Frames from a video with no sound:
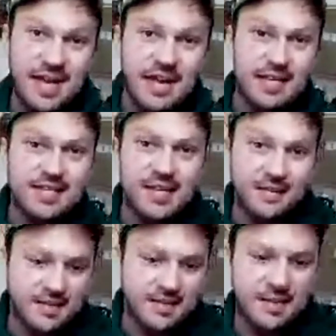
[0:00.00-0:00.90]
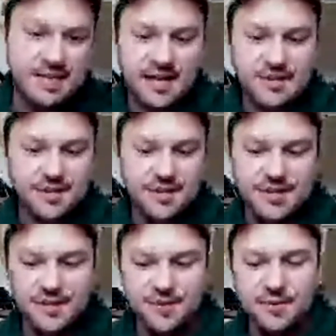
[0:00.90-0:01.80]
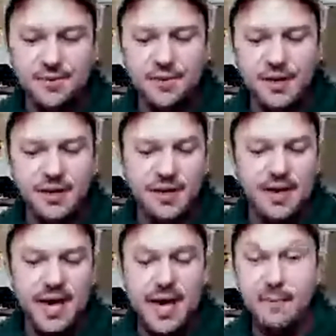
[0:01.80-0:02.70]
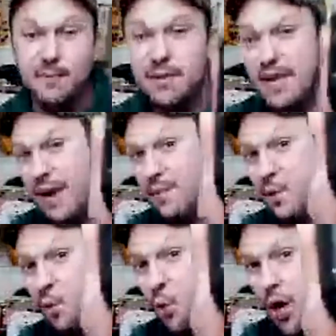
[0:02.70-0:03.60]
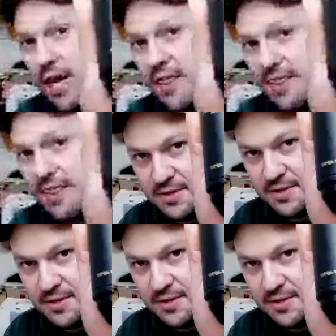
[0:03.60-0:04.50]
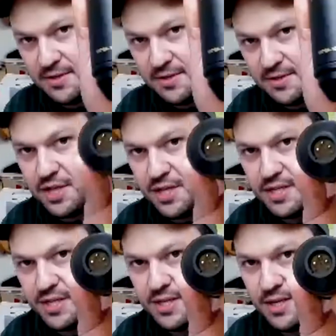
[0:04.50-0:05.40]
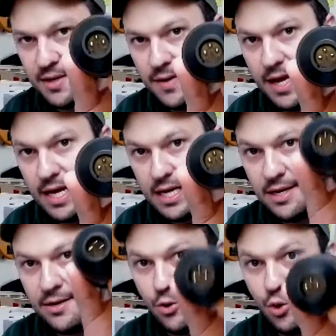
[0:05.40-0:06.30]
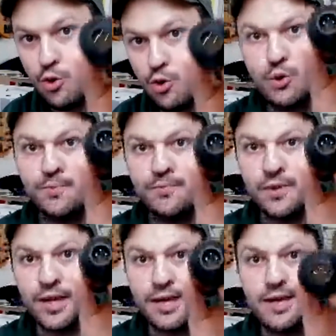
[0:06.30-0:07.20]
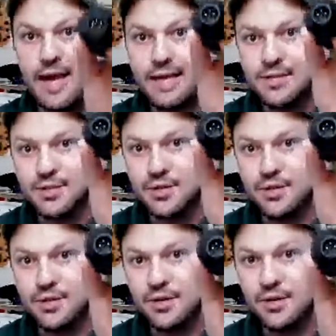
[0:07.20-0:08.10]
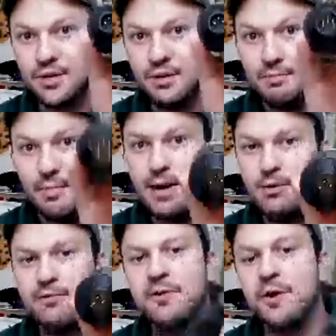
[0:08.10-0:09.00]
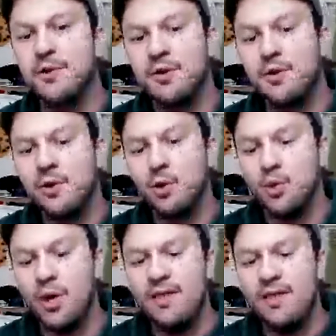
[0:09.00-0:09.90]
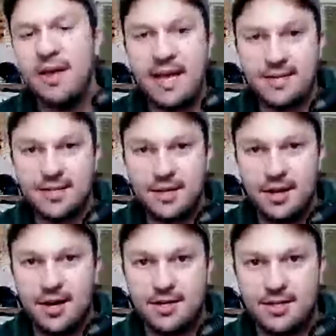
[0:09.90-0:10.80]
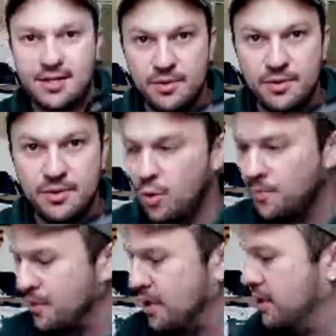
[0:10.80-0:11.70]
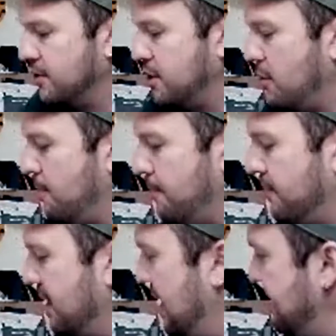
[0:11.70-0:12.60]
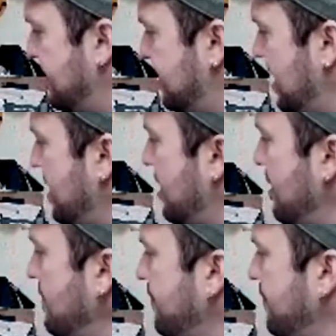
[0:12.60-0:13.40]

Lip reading: Today, let's give some attention to the MPM1000, which is a normal condenser microphone with XLRs. Cool. So let's see here.